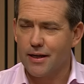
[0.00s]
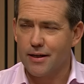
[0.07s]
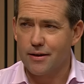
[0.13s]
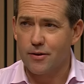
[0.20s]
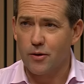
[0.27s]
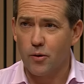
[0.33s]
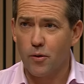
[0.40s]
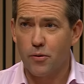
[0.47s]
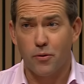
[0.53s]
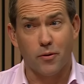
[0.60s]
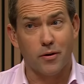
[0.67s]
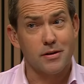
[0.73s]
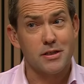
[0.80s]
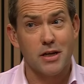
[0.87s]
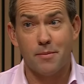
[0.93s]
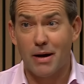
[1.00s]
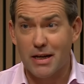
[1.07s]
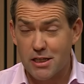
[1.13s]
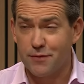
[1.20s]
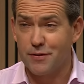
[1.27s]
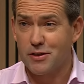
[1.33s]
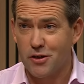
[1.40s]
leaning to Hawthorn, and so
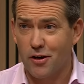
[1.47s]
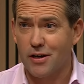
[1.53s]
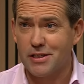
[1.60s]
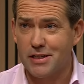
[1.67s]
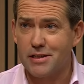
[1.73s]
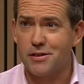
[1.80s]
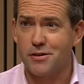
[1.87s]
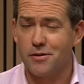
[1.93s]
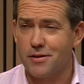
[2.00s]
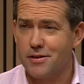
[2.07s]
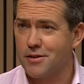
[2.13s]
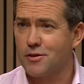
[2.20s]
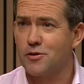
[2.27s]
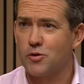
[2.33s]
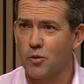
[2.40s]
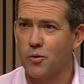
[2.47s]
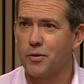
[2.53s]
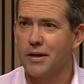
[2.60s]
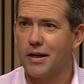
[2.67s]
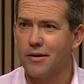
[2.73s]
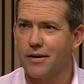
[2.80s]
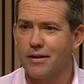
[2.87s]
much of it ties into this
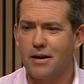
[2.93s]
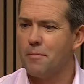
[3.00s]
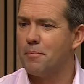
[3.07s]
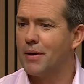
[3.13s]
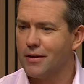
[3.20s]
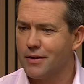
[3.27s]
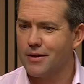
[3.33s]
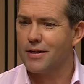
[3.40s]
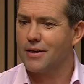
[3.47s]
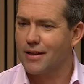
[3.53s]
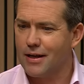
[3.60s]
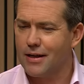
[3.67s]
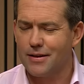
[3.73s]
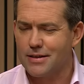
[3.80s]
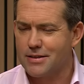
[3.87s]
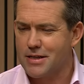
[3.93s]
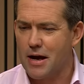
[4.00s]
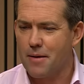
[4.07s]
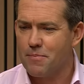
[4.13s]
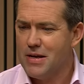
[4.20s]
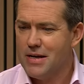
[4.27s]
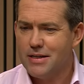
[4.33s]
extraordinary ability
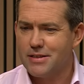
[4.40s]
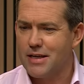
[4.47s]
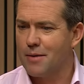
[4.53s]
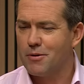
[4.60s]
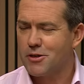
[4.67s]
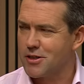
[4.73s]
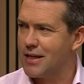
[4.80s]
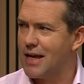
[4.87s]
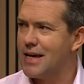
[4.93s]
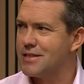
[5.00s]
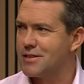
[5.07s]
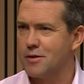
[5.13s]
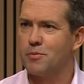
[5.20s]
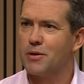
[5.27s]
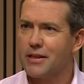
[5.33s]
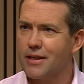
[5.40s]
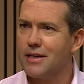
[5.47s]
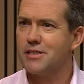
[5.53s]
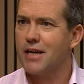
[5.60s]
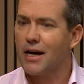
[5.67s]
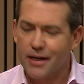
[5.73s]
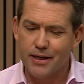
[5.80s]
that Sam Mitchell has to bring
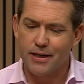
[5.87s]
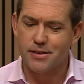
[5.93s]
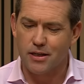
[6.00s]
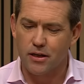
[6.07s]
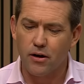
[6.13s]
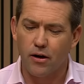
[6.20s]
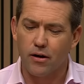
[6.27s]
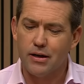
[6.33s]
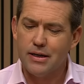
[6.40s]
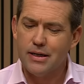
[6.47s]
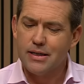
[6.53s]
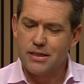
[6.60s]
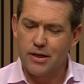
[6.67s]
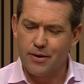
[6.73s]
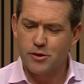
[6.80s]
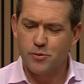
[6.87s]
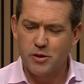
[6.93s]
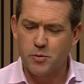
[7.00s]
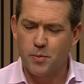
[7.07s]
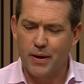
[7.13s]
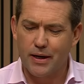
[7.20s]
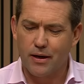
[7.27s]
these young kids along. So as we
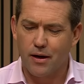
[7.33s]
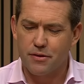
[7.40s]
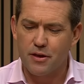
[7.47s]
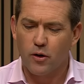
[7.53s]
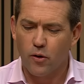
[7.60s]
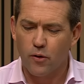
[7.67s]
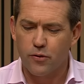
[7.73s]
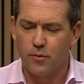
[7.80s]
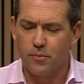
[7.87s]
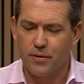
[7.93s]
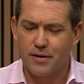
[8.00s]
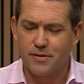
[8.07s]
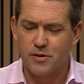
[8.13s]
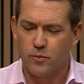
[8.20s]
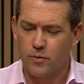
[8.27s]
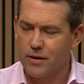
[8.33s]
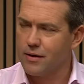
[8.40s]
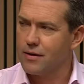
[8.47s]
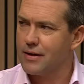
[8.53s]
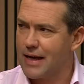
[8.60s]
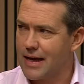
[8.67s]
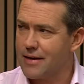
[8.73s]
speak, I think Hawthorn believes it
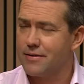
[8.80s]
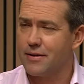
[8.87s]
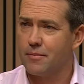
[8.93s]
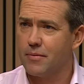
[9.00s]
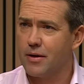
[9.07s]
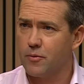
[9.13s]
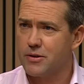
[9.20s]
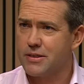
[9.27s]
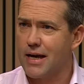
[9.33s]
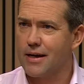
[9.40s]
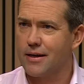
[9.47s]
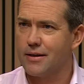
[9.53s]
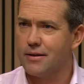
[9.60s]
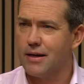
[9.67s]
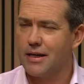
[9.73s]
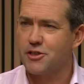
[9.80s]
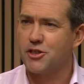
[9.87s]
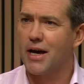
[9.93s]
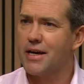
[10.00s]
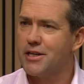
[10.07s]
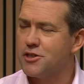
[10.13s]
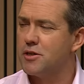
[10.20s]
will land him. It would take a
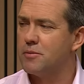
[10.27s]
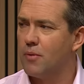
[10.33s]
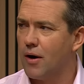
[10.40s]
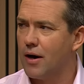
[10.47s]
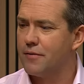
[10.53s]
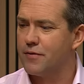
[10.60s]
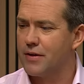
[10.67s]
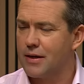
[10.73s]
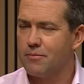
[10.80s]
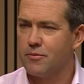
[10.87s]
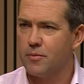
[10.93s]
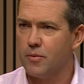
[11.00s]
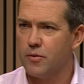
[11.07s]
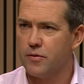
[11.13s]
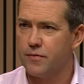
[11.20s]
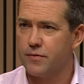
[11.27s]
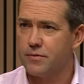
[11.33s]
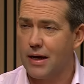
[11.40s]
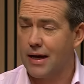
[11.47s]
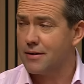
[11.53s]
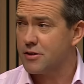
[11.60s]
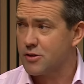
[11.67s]
change in mind for him to move,
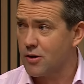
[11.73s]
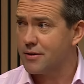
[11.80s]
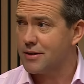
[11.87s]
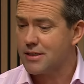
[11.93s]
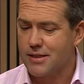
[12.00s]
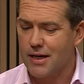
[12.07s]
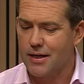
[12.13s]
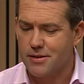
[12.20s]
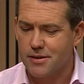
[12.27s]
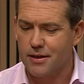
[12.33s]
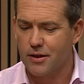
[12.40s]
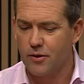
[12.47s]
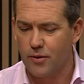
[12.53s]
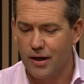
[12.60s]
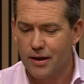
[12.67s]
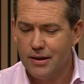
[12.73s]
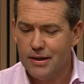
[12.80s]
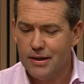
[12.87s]
decide to stay at St Kilda.